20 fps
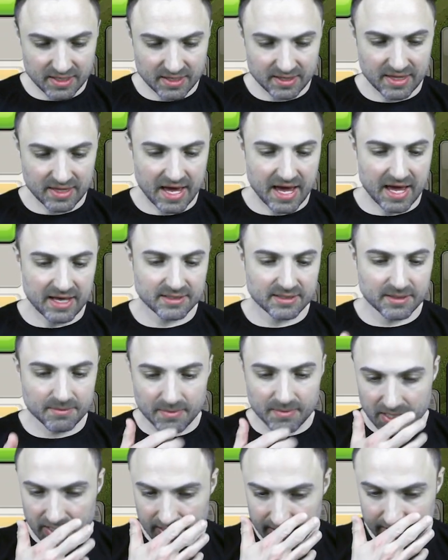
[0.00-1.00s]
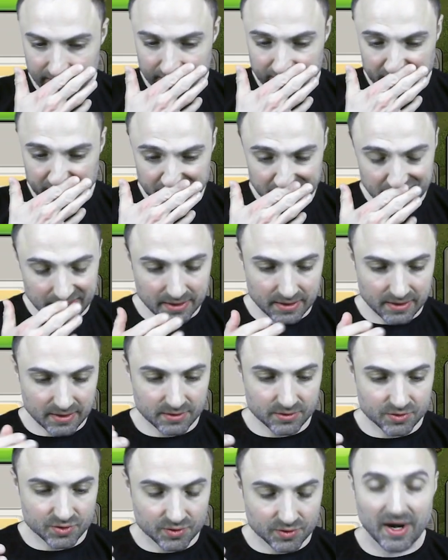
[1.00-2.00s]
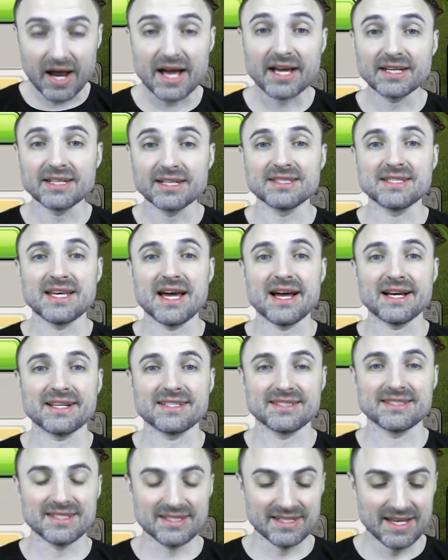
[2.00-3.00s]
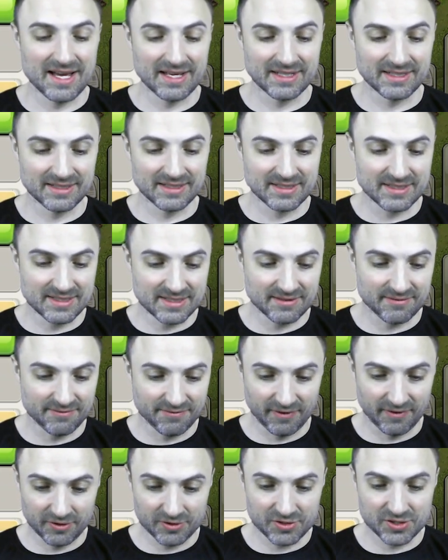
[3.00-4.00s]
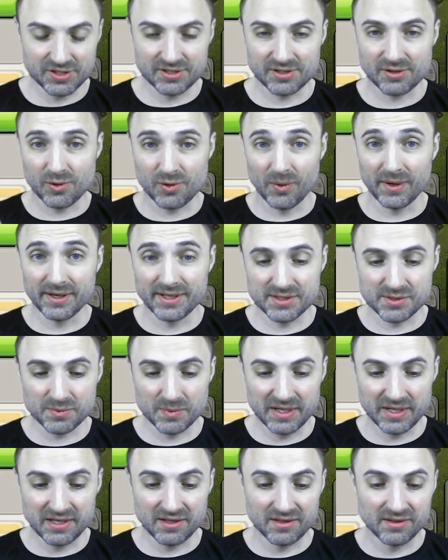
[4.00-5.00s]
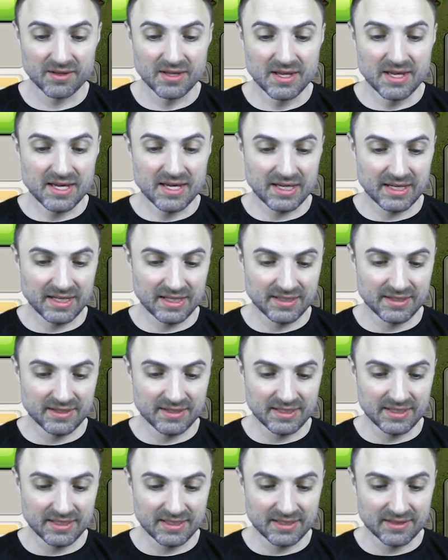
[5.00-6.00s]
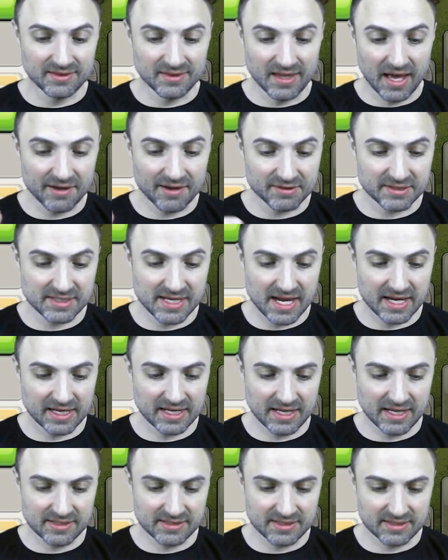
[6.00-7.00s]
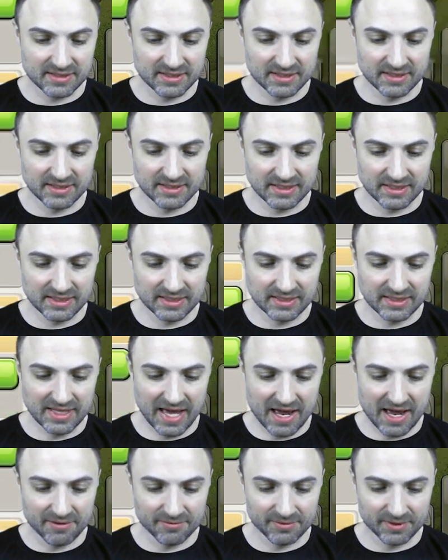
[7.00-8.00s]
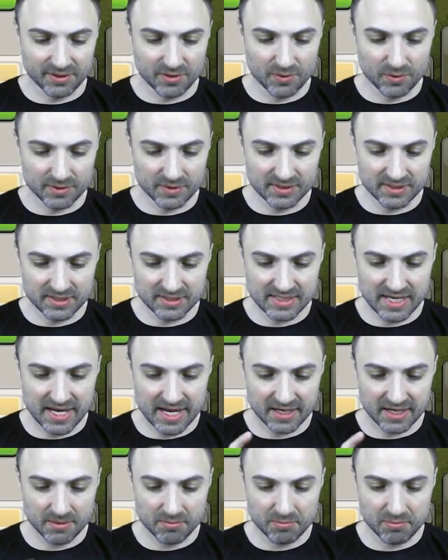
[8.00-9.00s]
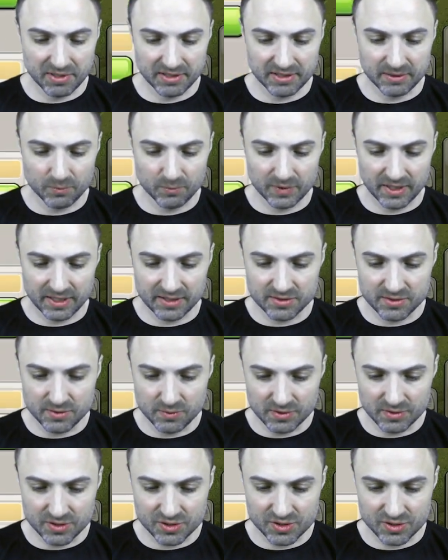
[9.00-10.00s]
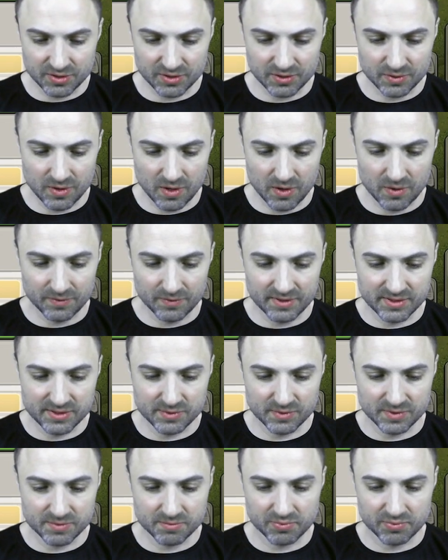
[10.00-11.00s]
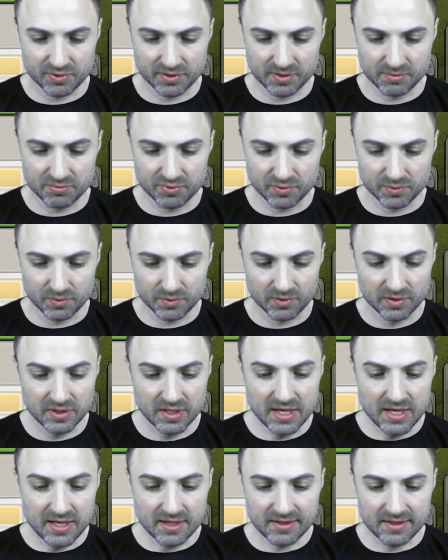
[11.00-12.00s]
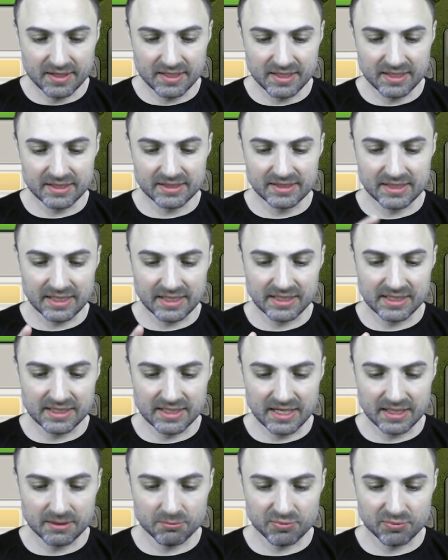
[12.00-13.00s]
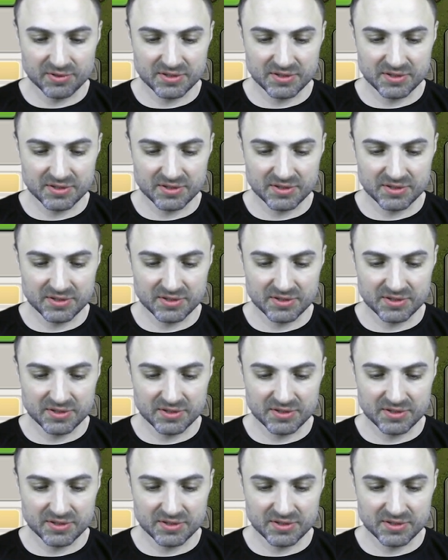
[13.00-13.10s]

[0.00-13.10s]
that my dragon attacks did not function quite as well in the live attack as it did in that recorded attack. But what I do want to show you, oh, this was pretty brutal. The 99%